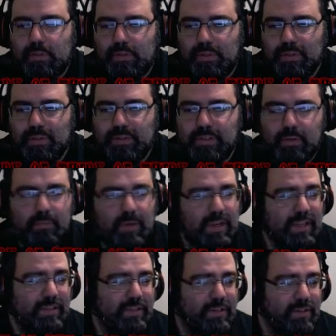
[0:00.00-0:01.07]
Some might
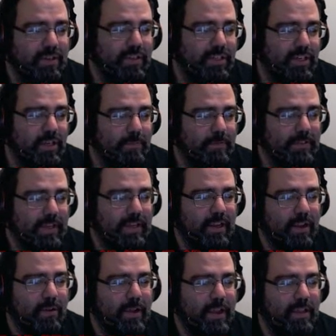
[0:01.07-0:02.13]
consider that cheap. It's like,
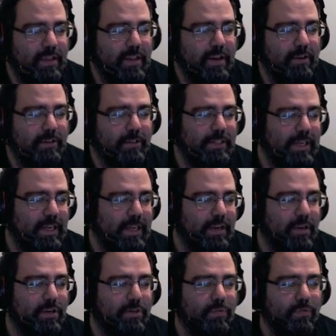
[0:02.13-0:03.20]
oh, hey, the character died,
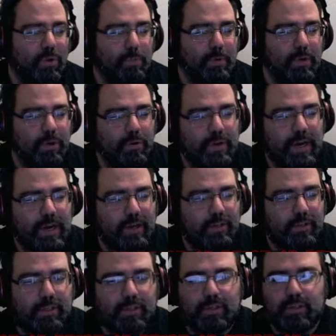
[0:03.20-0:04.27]
you should roll up a new
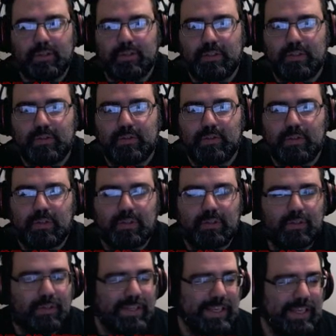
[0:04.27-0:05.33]
character instead of...
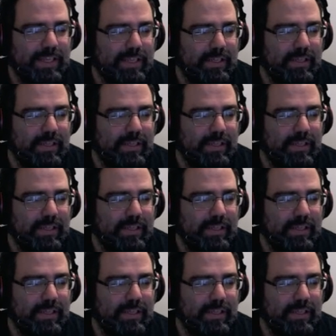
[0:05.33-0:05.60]
Yeah.